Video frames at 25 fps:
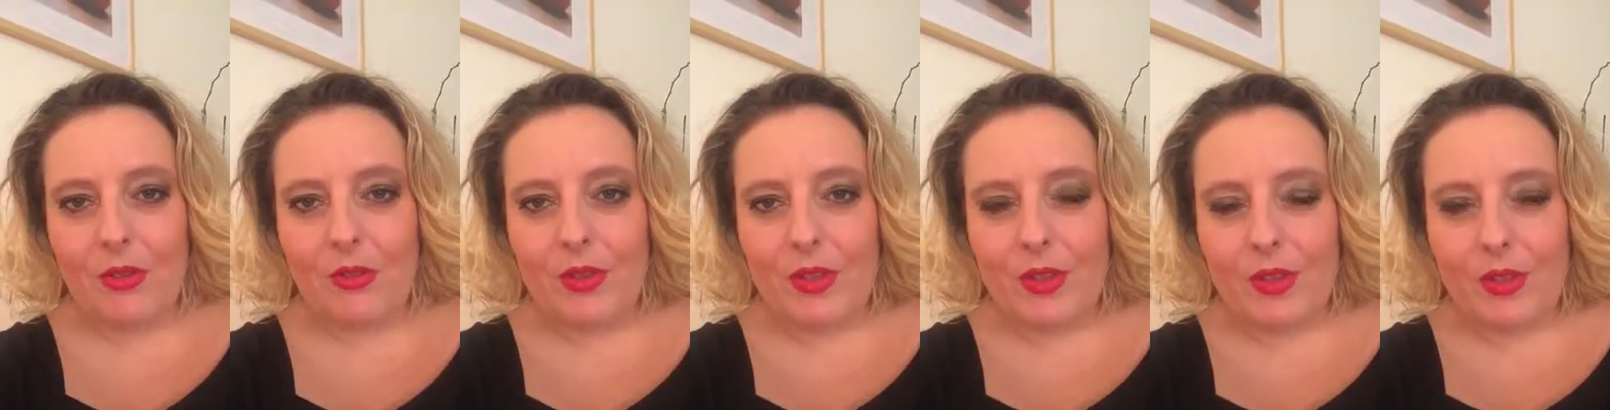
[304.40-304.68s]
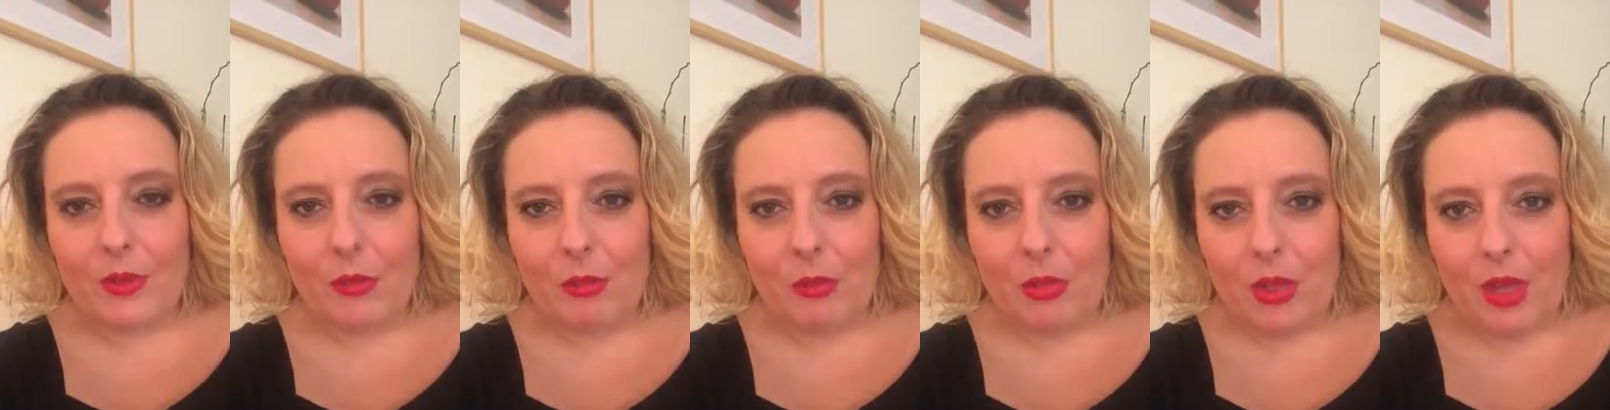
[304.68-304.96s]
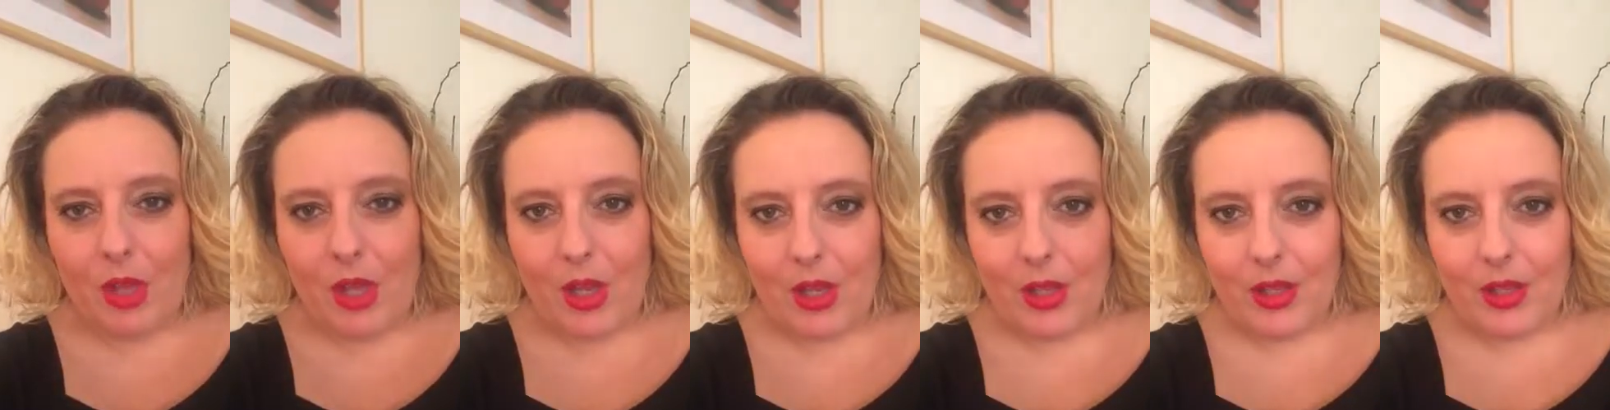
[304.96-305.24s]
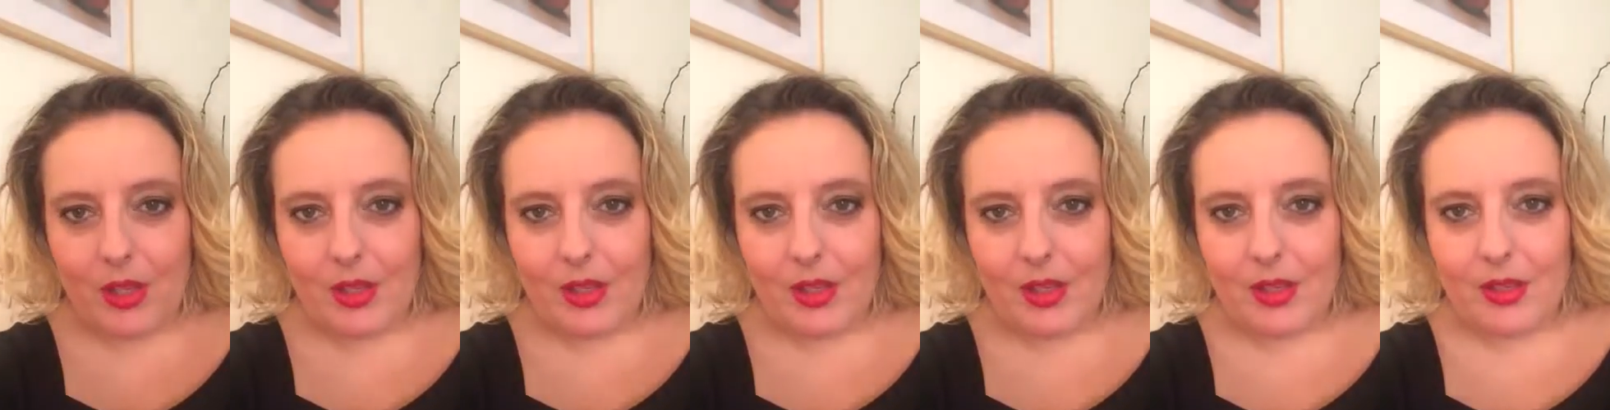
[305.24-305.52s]
of this
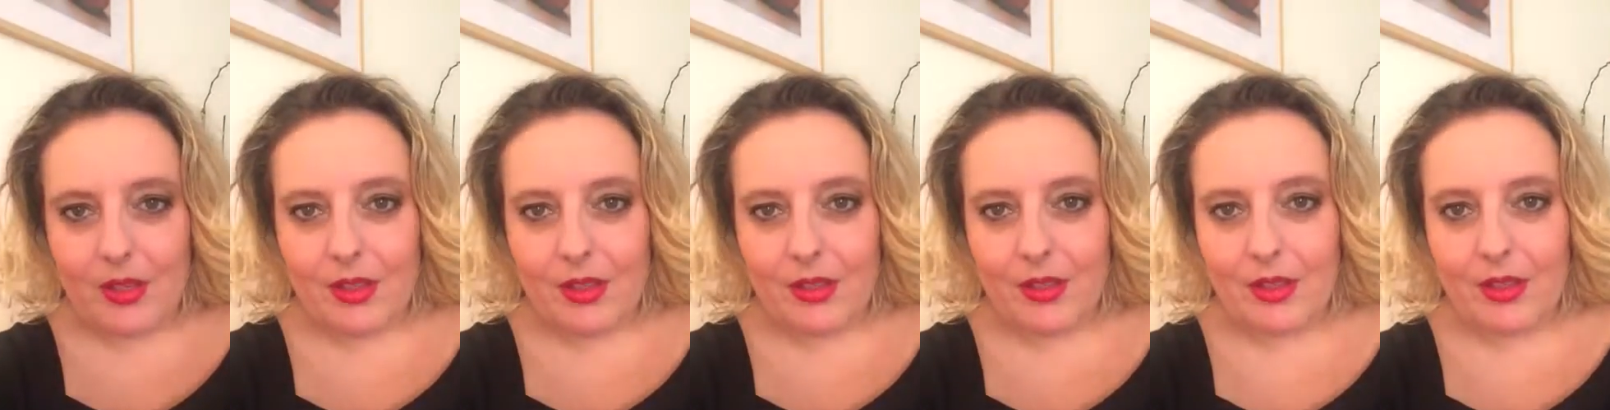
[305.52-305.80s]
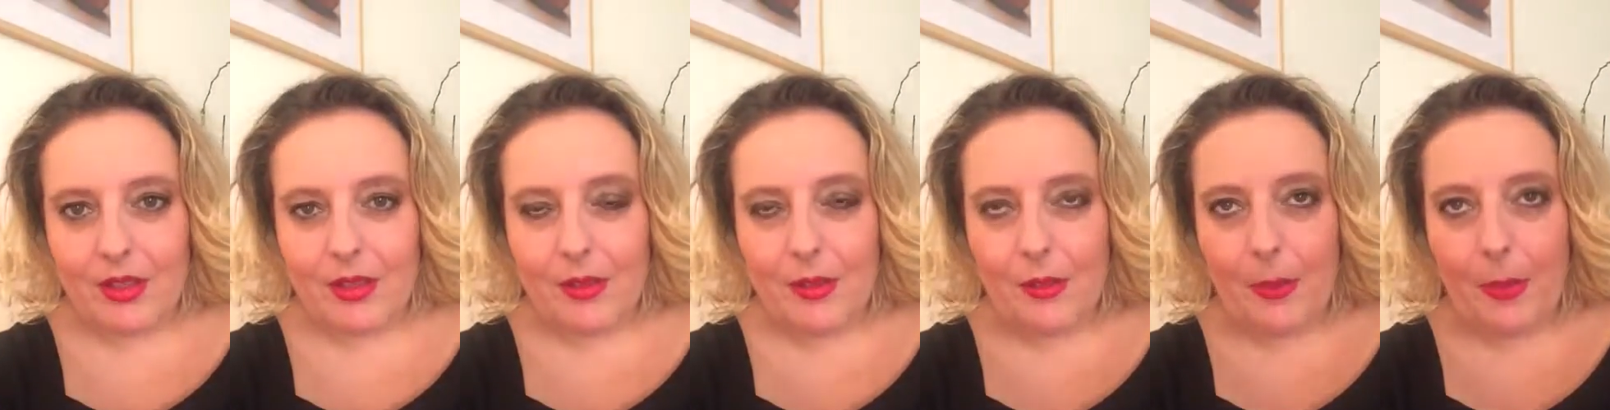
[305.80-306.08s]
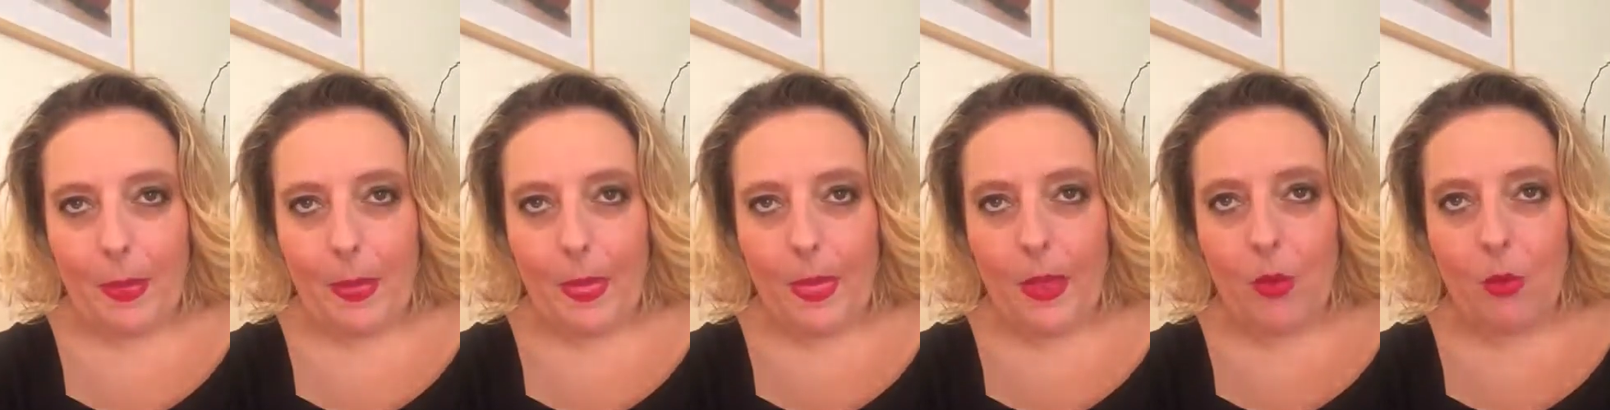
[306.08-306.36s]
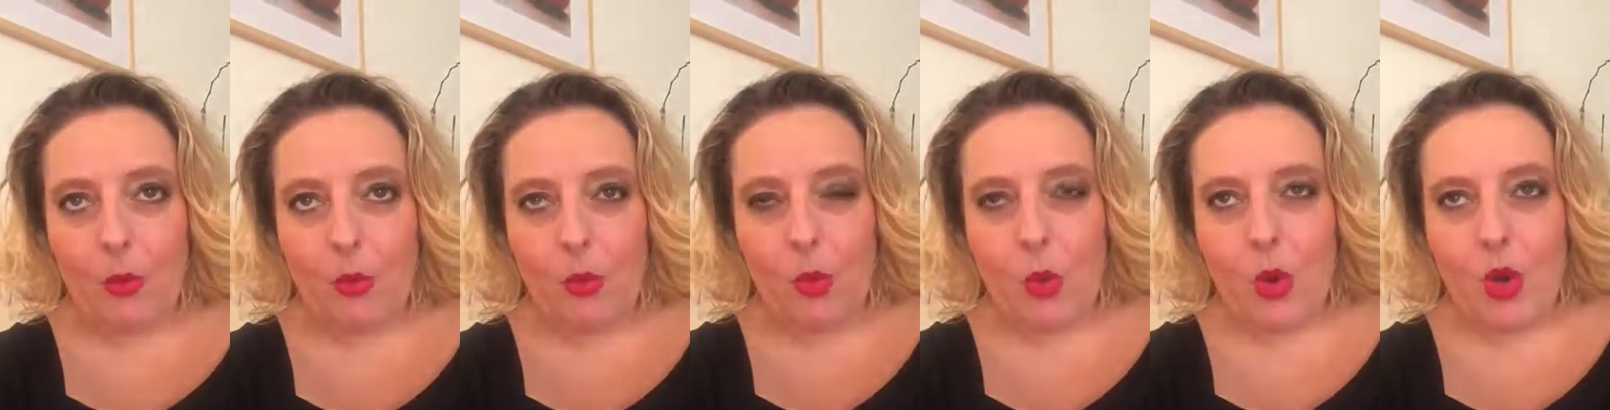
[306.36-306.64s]
block
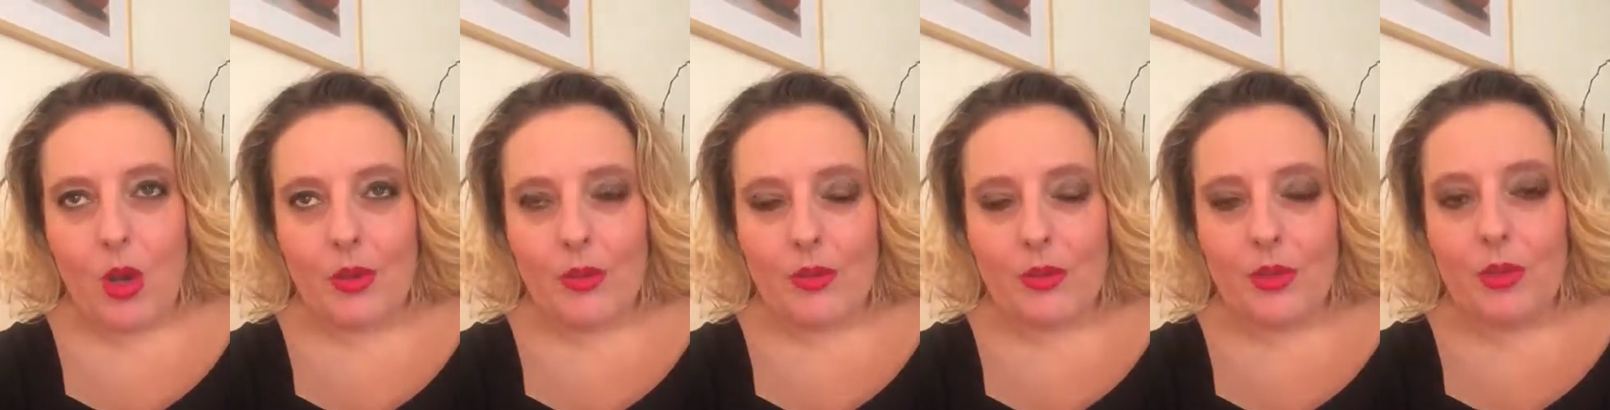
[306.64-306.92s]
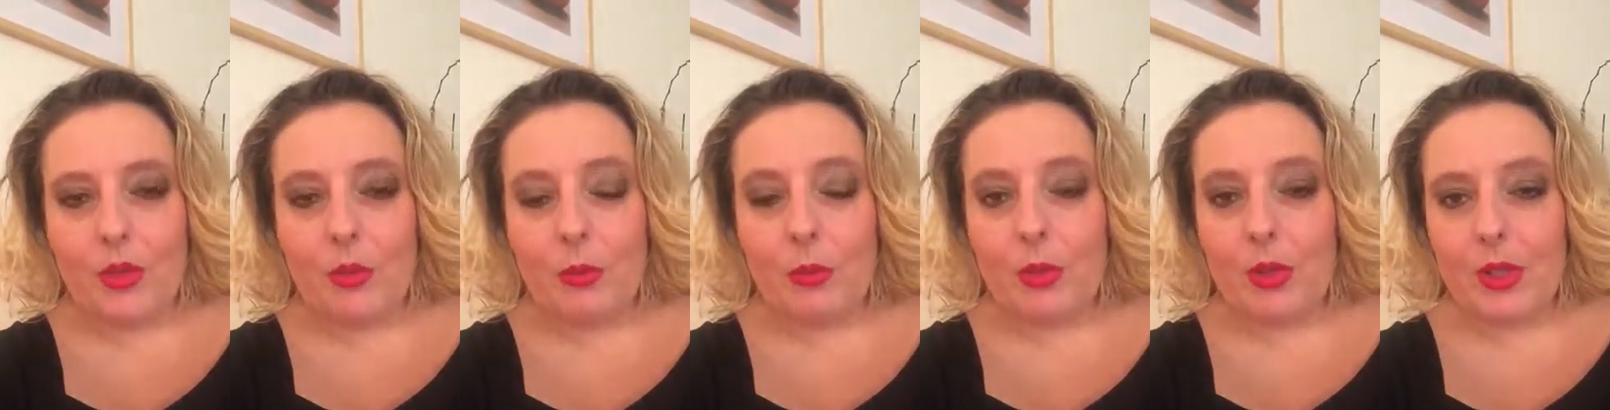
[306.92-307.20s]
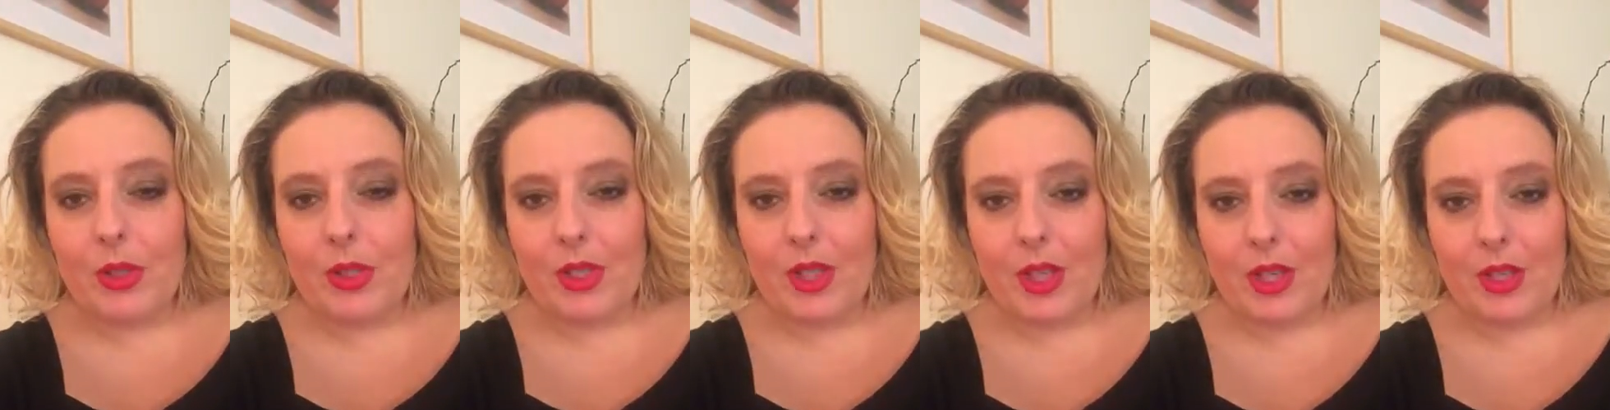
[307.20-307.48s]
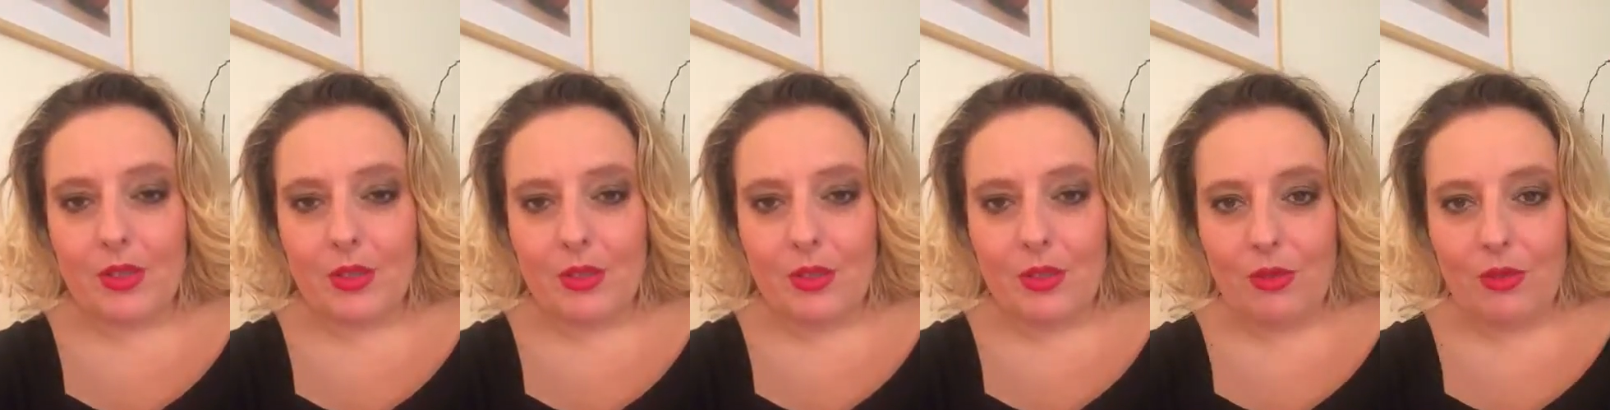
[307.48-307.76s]
was to
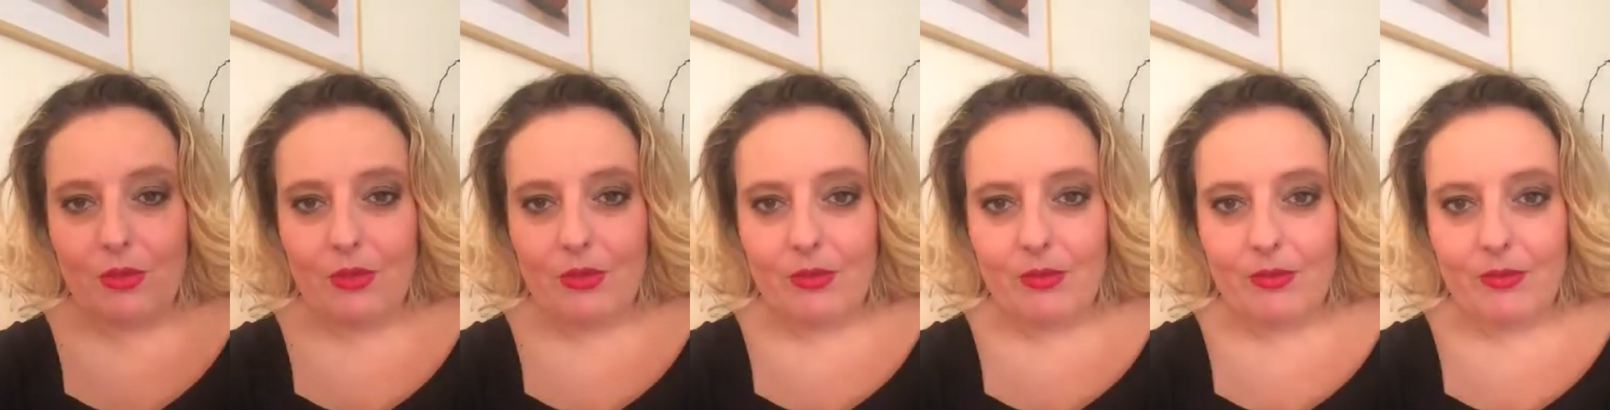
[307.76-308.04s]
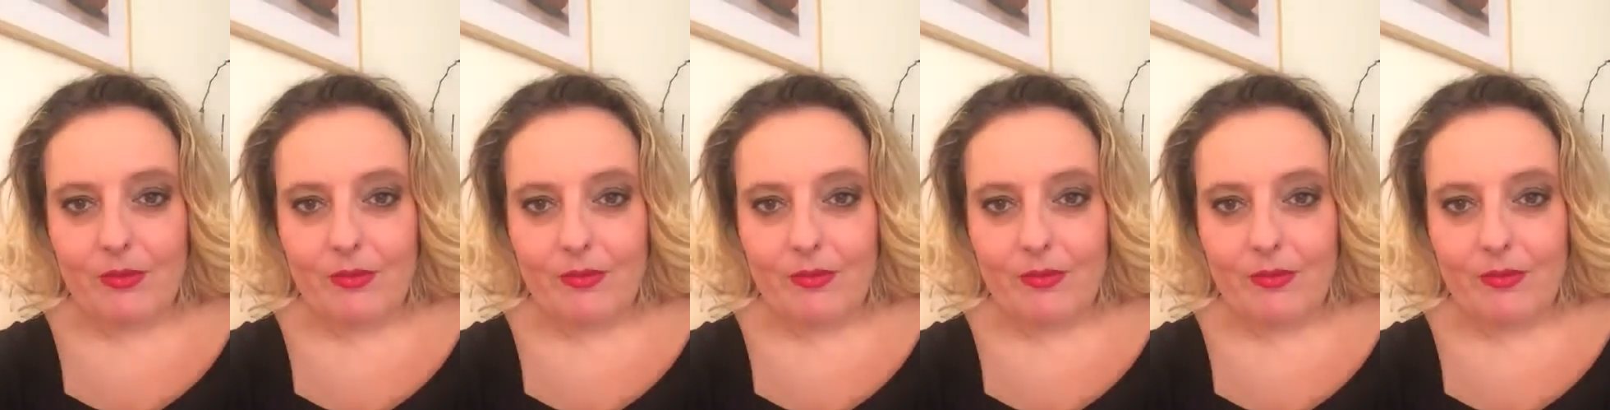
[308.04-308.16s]
protect you.